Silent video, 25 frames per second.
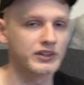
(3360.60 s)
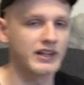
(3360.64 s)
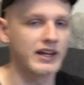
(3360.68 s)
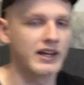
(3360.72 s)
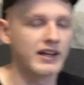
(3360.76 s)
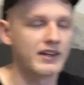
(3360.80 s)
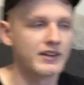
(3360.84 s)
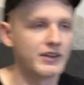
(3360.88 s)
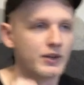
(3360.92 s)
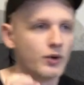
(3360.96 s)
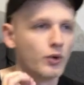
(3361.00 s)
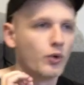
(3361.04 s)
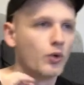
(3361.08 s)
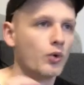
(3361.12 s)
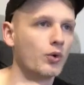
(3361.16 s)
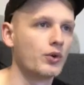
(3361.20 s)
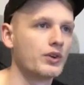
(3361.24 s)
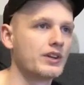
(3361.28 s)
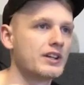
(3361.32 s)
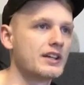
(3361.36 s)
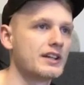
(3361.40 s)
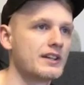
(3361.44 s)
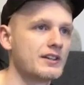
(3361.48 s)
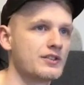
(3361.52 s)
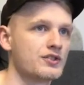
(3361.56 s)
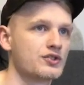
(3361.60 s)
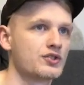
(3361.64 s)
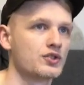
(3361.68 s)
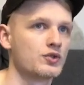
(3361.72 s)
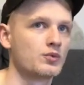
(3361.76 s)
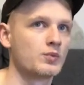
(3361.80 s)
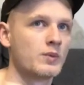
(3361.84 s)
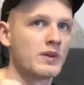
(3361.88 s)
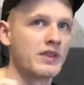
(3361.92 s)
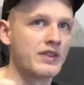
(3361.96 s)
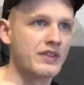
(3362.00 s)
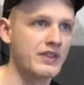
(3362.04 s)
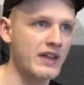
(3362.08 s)
The only issue
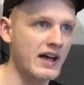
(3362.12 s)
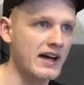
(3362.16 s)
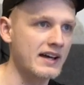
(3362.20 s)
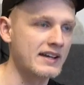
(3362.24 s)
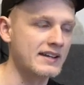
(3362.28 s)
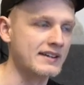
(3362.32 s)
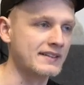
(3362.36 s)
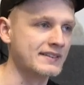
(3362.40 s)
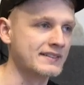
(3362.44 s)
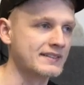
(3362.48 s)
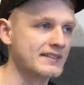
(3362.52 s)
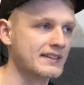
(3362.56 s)
with that is